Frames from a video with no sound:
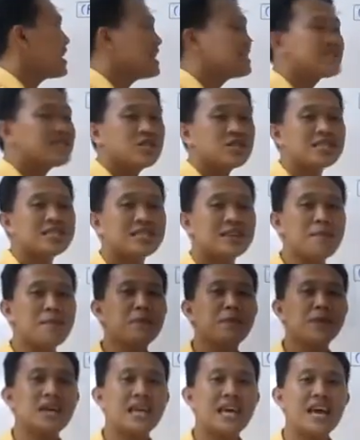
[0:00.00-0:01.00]
It's just
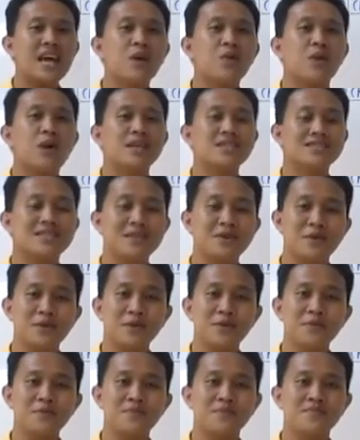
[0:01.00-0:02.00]
simply equal to
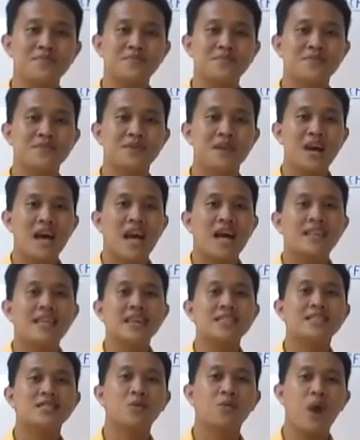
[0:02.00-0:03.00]

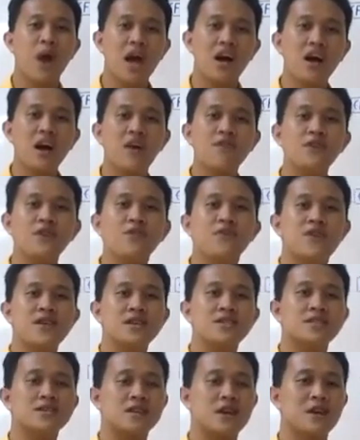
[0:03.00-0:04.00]
the square of the
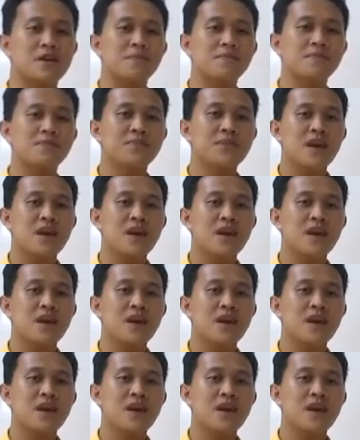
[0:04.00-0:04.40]
first term